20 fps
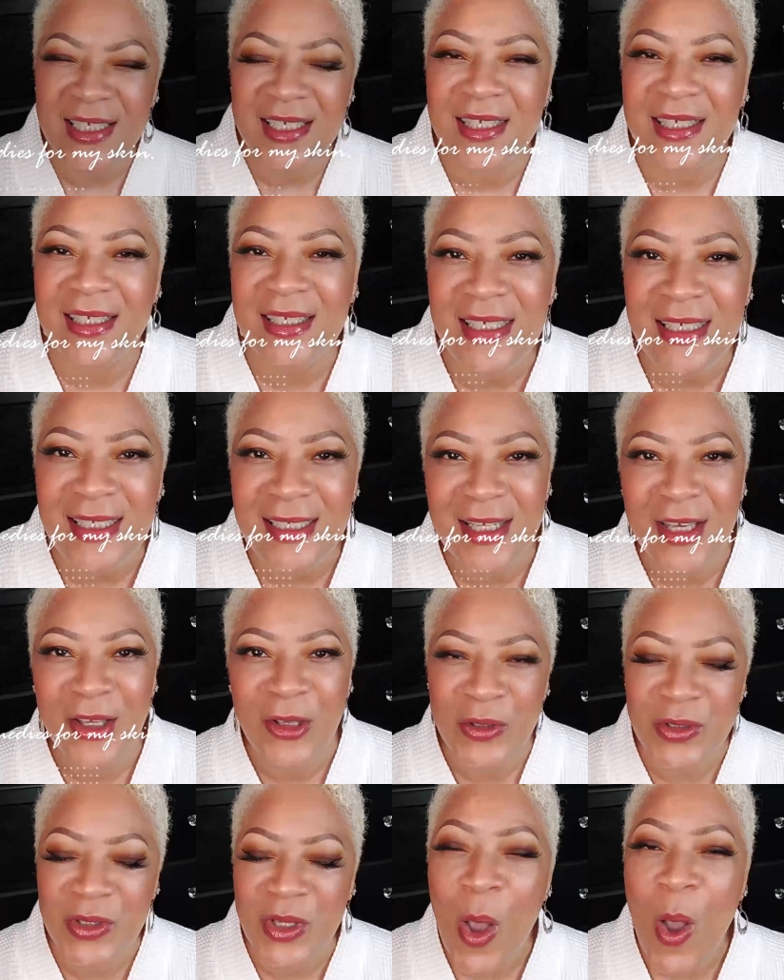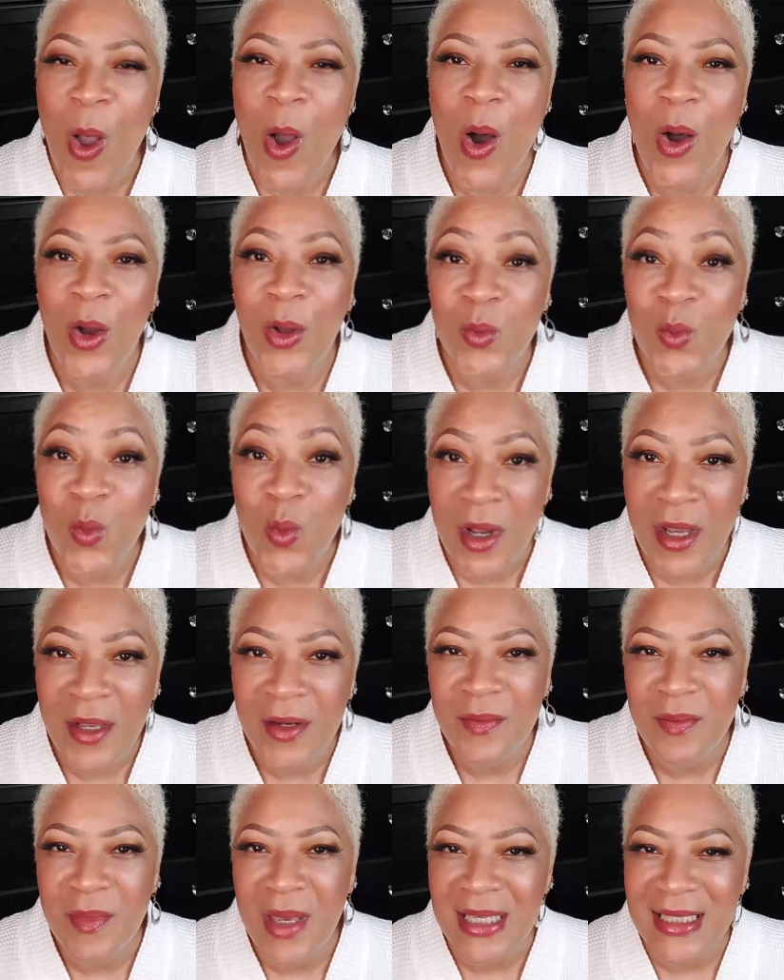to the details on
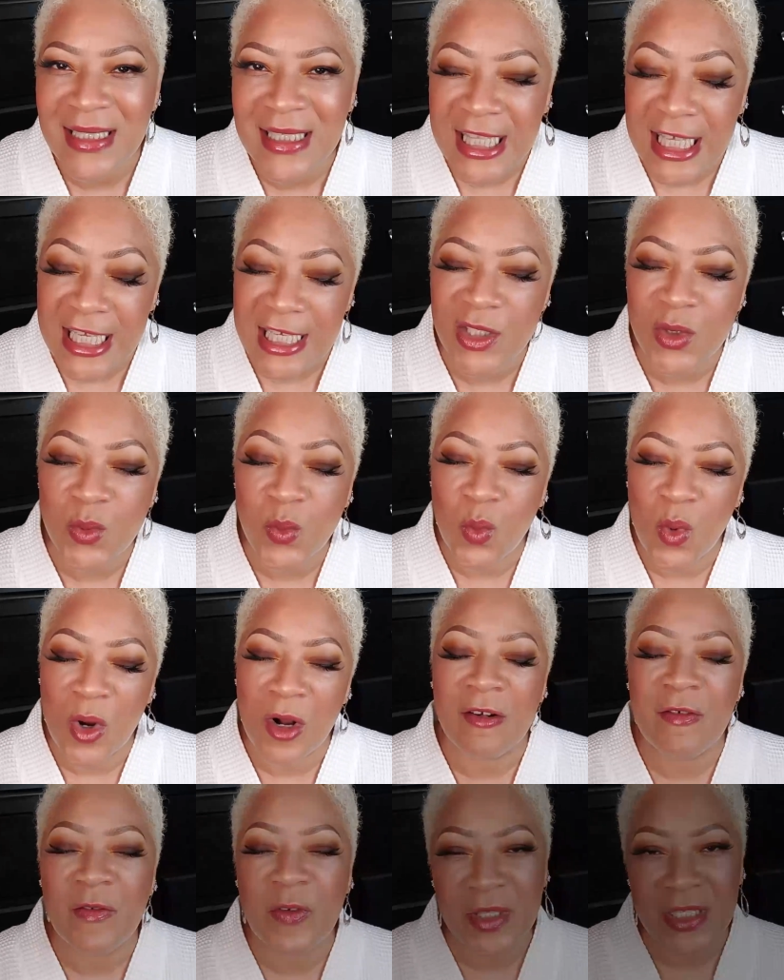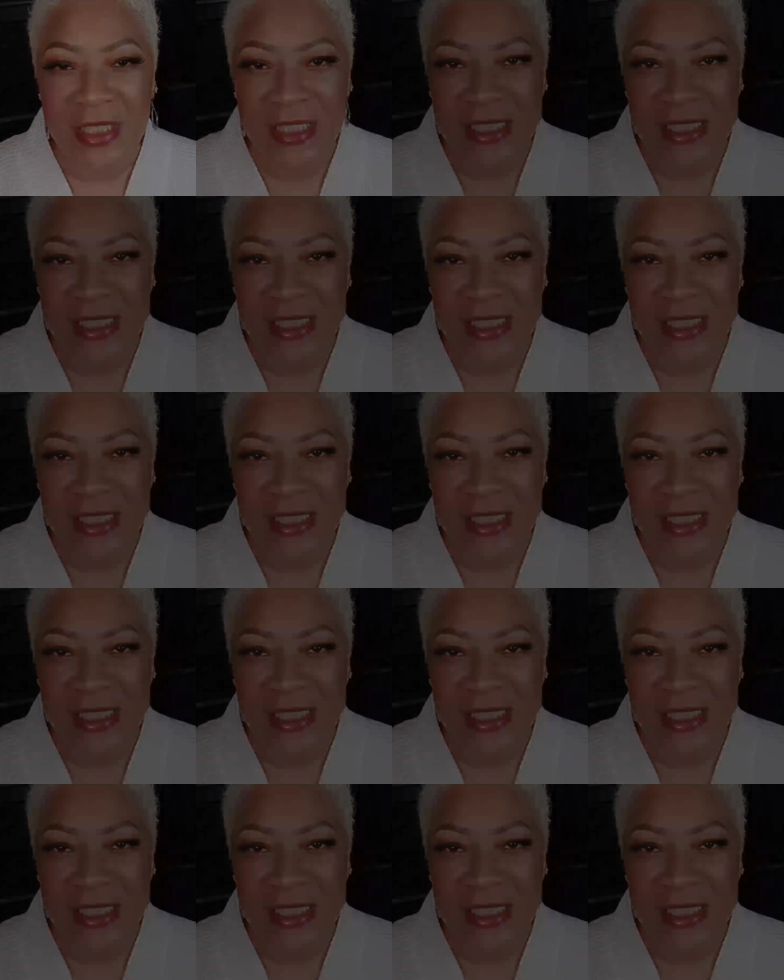what makes things work for the